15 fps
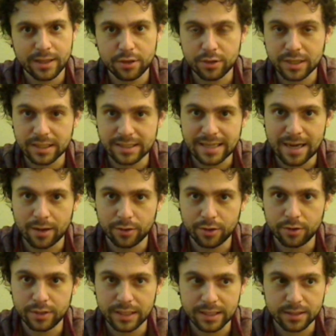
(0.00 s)
that you can
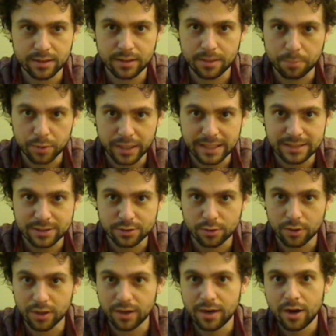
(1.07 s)
download in the Play
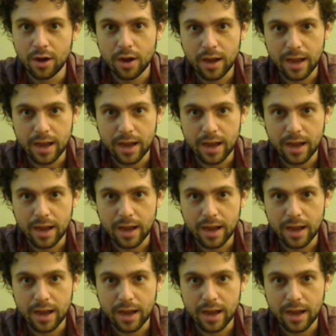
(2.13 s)
Store.